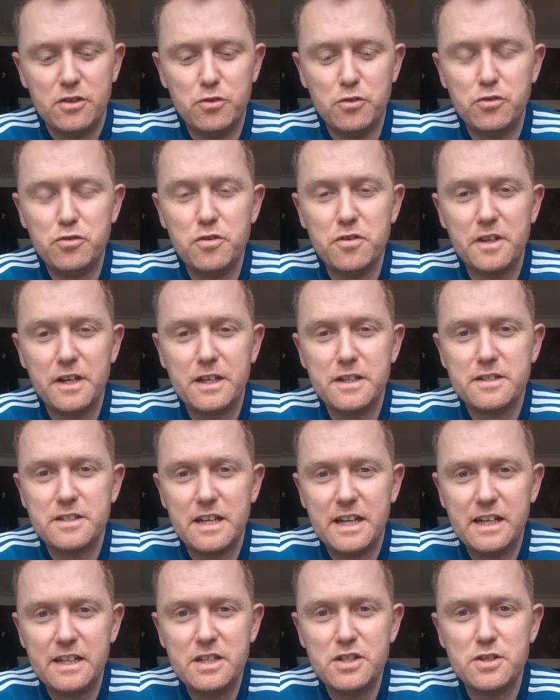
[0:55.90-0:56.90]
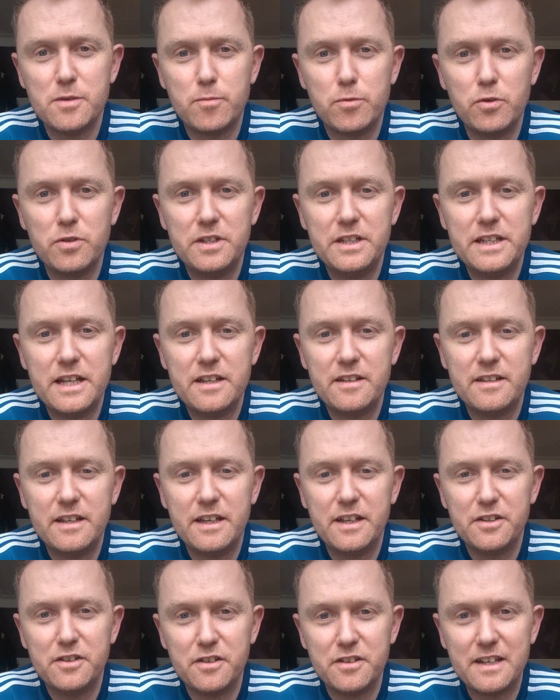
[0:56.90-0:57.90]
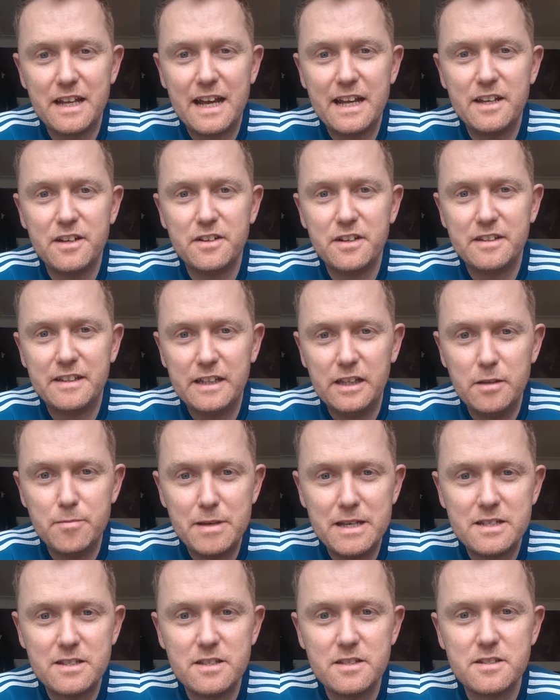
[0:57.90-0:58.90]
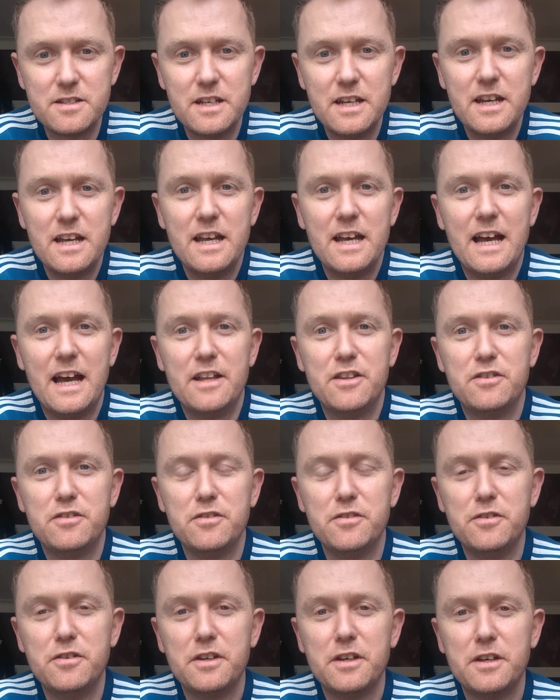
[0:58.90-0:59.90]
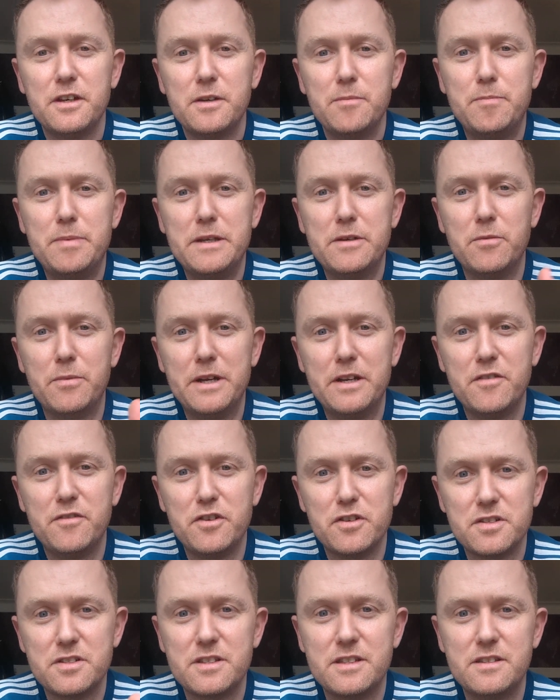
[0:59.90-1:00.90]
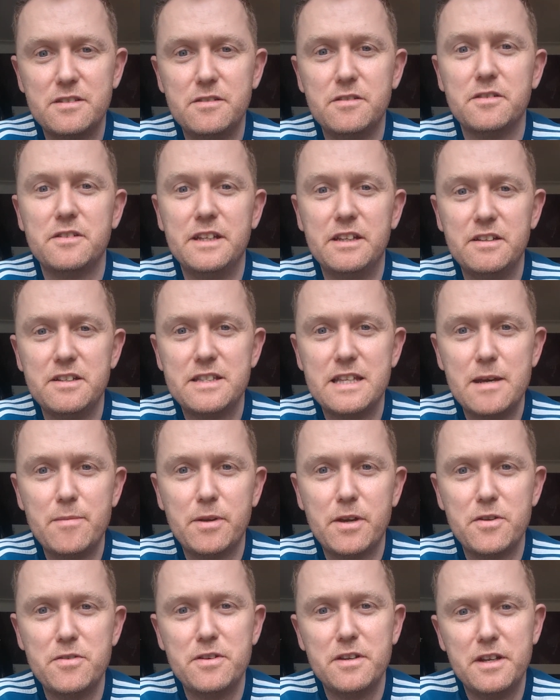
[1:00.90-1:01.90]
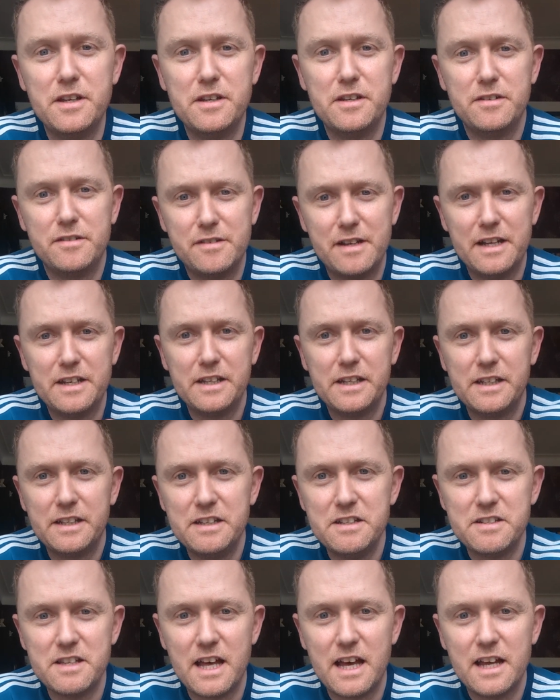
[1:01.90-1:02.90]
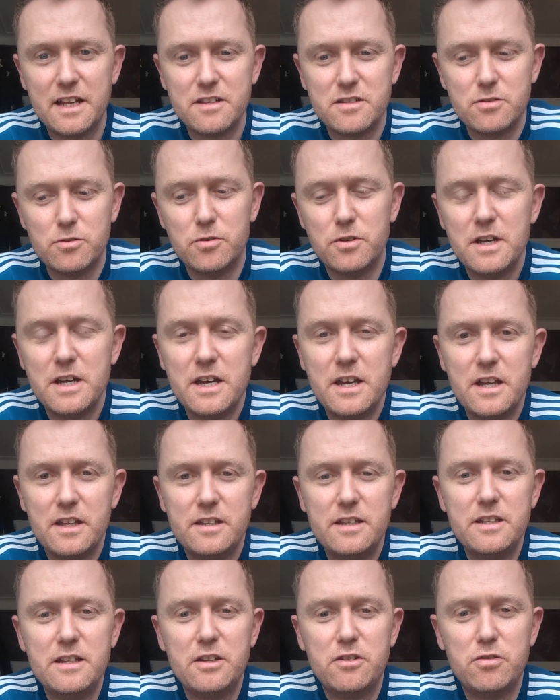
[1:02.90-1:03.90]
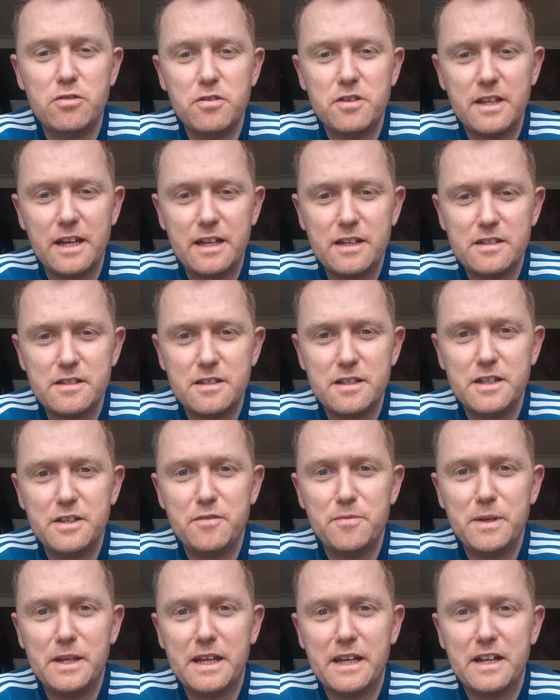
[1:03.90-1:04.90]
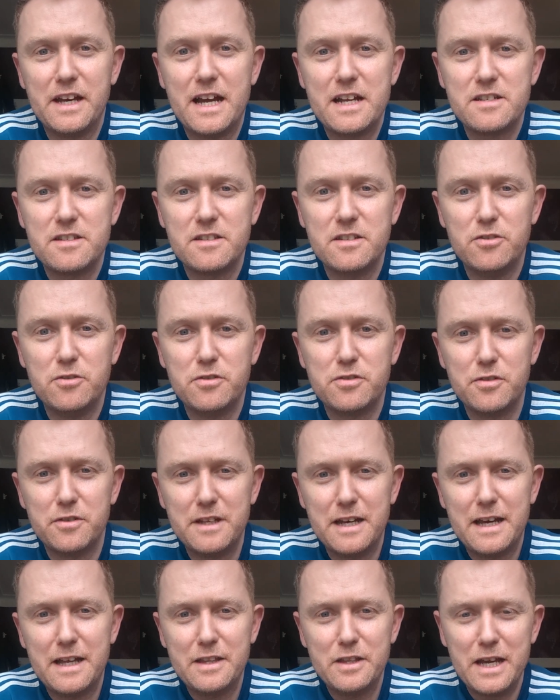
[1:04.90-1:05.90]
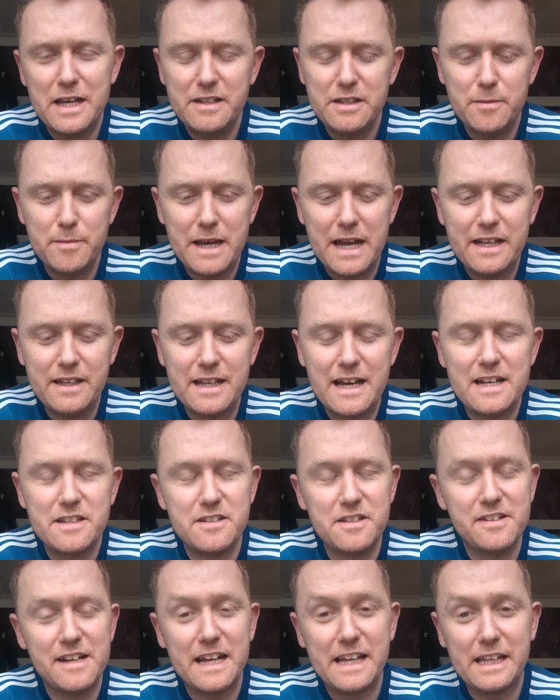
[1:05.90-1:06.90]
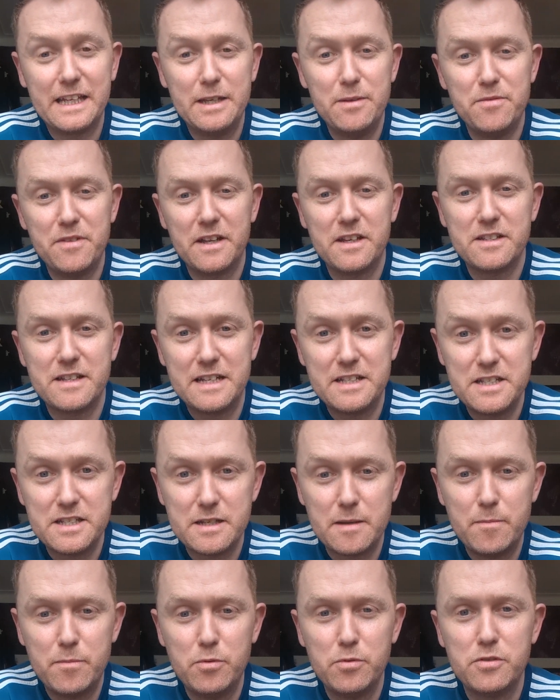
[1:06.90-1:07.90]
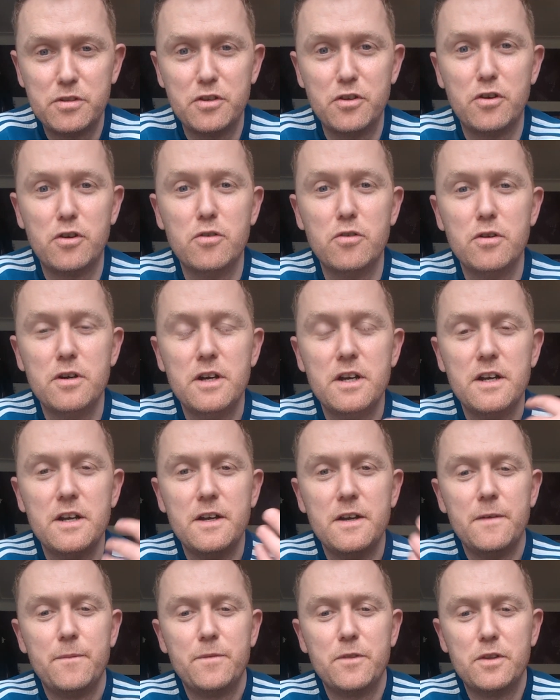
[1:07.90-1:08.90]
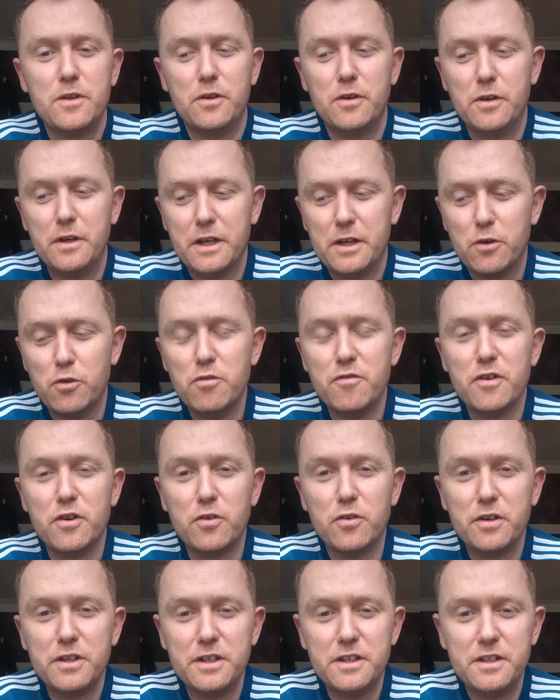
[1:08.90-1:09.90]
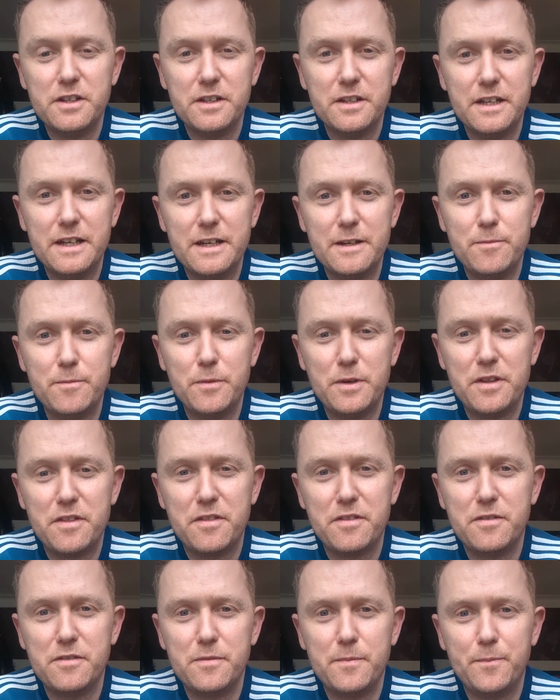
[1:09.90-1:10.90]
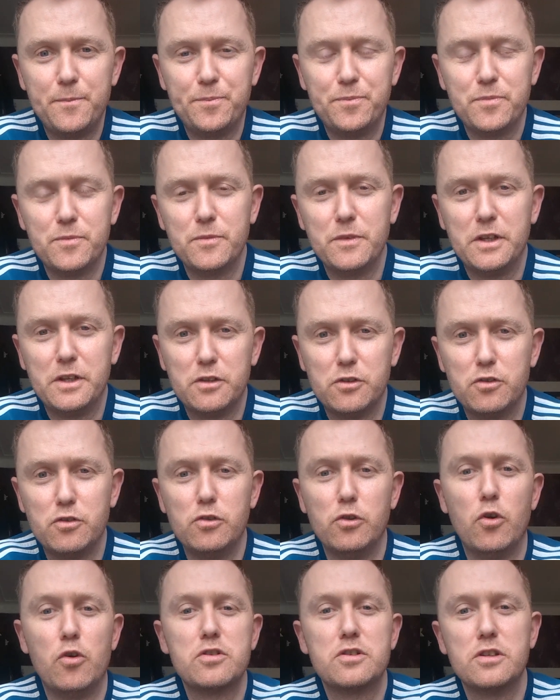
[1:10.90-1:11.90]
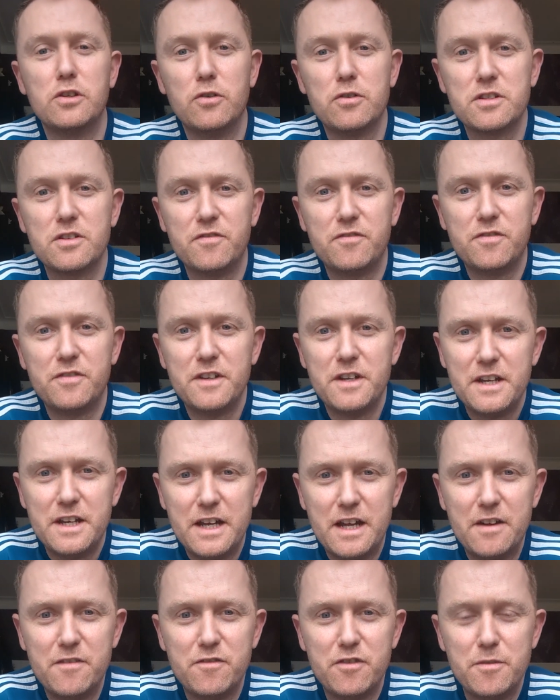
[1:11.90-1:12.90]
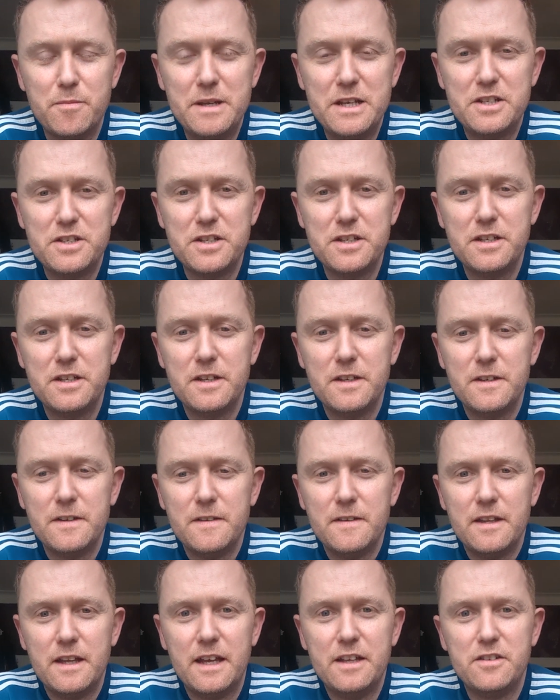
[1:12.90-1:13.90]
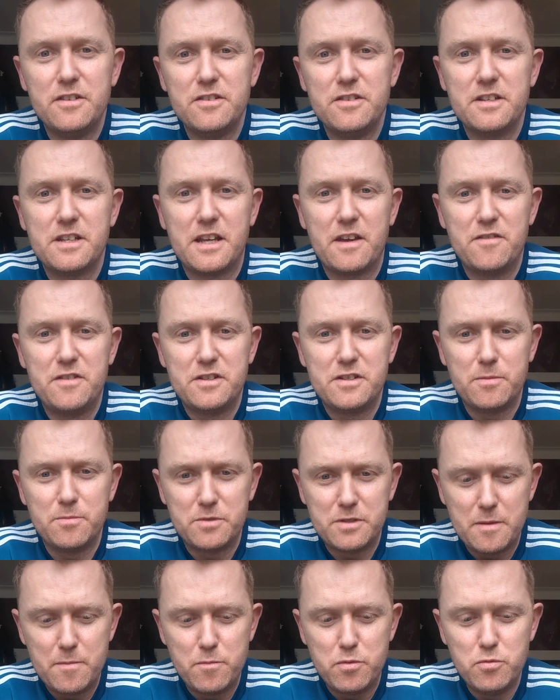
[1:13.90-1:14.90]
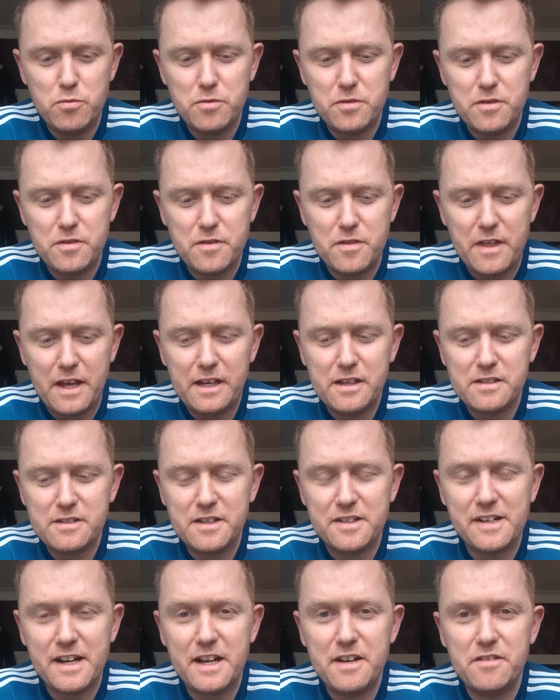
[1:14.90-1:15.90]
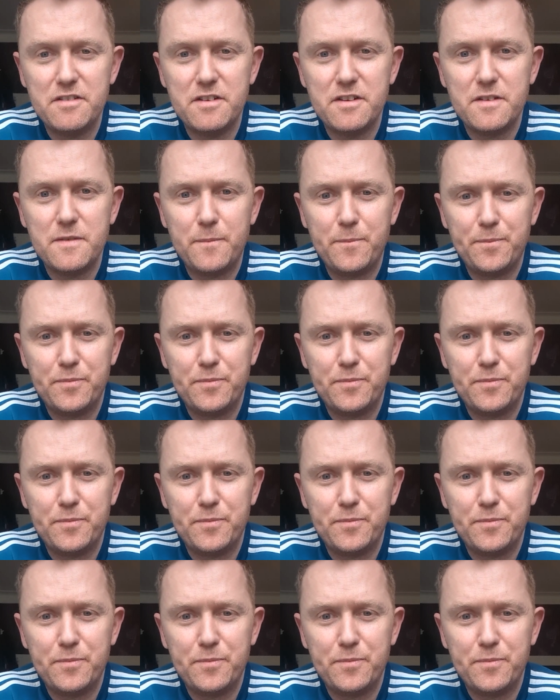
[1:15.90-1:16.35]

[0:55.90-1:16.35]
do two things: increase your protein intake in your diet on a daily basis, and to be aware of your daily step count and try and increase that. So they're the things that you've been kind of asked to do. So that the idea behind that is to try and keep things nice and simple, to not like overawe you with like lots and lots of information, and to just give you some simple things to try and